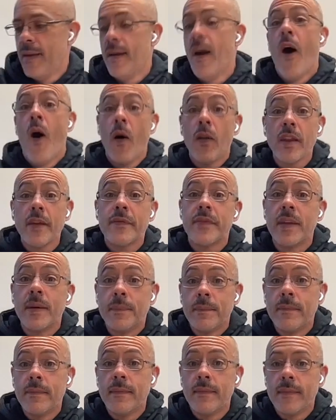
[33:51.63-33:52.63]
All of
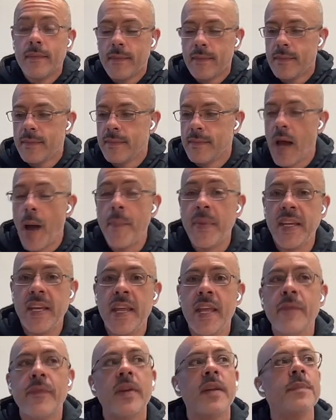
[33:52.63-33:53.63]
them. I mean,
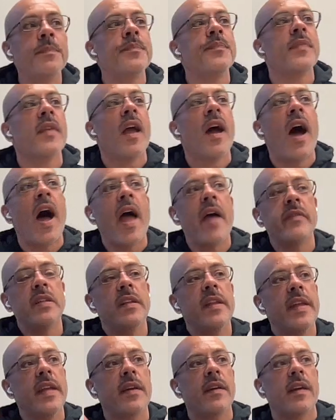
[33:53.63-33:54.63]
even I have a
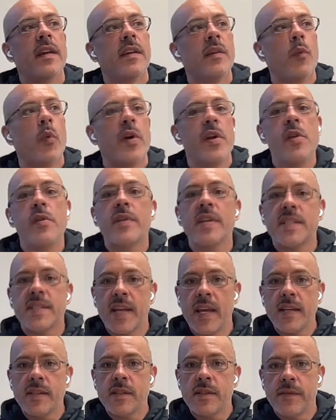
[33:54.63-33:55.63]
link where you can
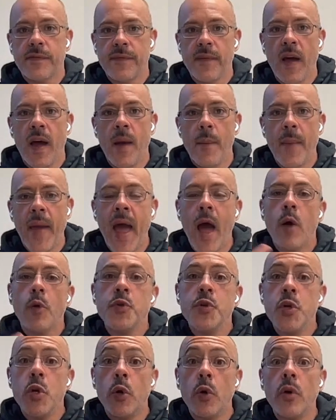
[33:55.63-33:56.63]
test how
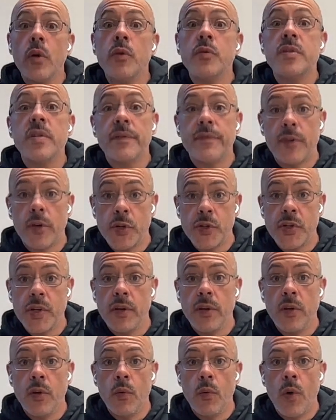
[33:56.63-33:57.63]

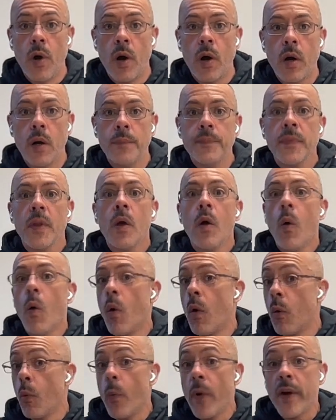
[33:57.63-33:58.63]
neurodivergent you are,
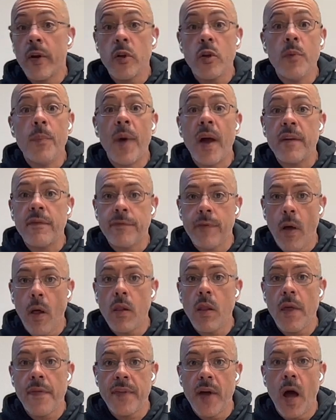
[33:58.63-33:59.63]
or where you might
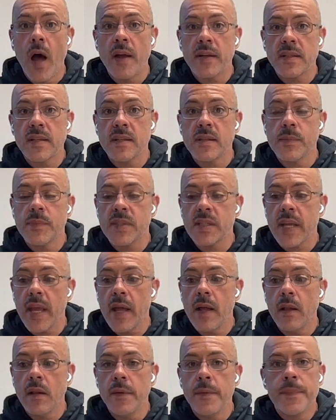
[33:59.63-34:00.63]
fall on the autism
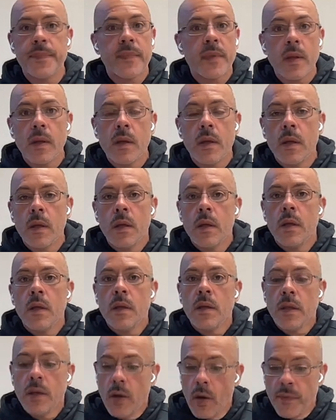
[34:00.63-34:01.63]
scale.
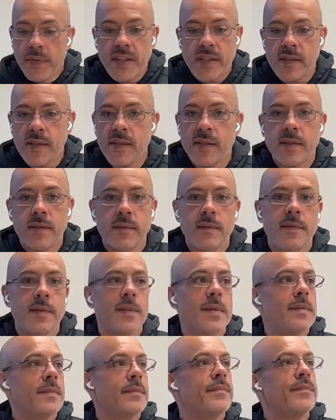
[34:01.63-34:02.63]
This is
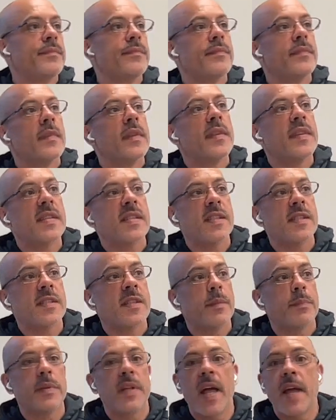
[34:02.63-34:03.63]

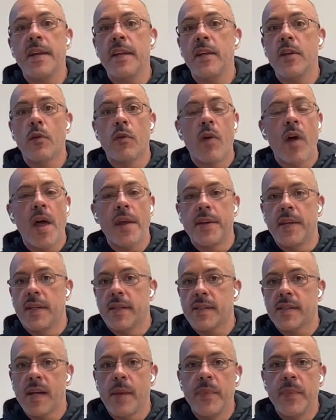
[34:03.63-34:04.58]
the planet Uranus. I